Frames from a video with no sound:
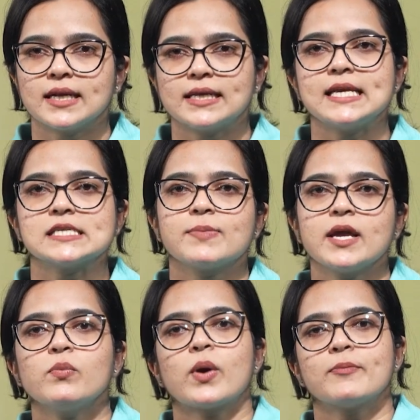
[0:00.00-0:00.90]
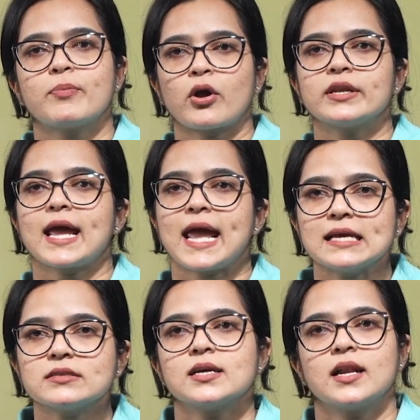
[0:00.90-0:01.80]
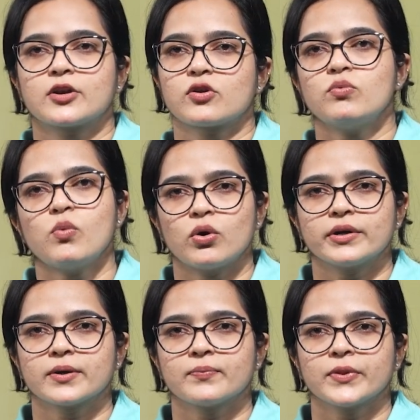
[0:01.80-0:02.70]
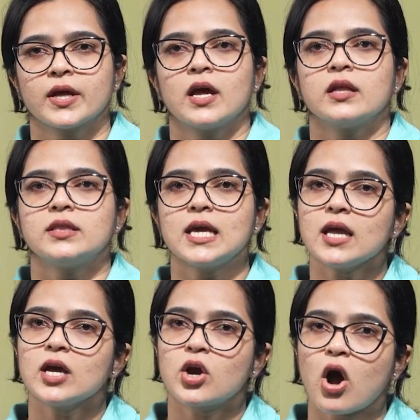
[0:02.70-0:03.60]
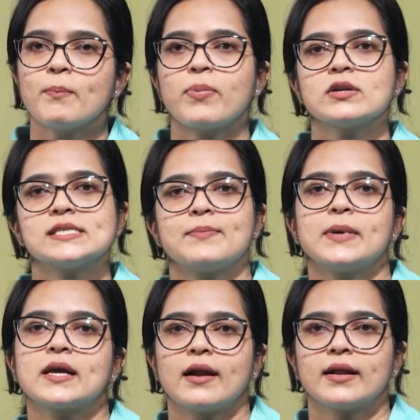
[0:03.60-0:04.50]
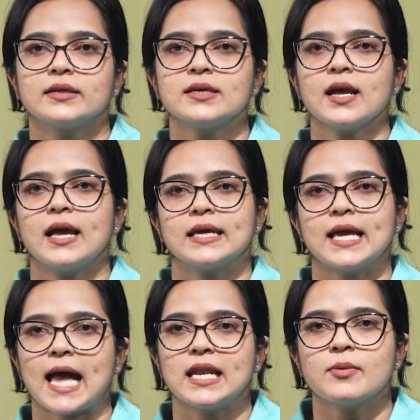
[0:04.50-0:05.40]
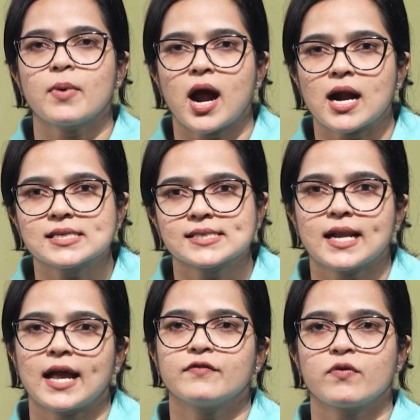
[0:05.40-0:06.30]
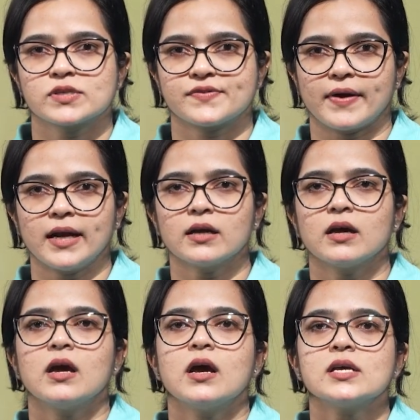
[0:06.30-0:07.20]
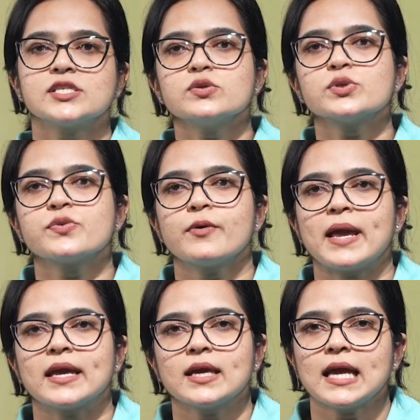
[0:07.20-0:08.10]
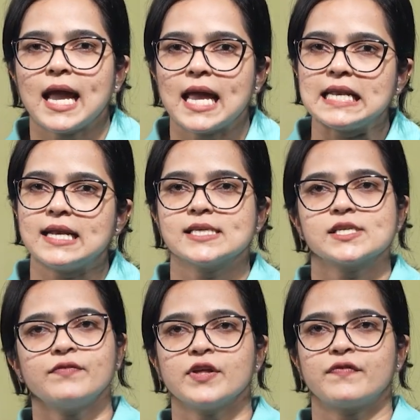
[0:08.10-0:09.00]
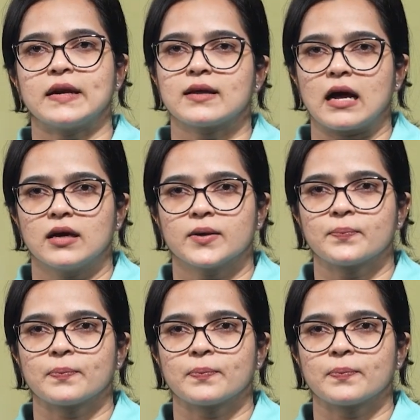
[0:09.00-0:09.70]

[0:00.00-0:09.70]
at least be 1.8 electron volt. The compound semiconductor gallium arsenide phosphide is used for making LEDs of different color.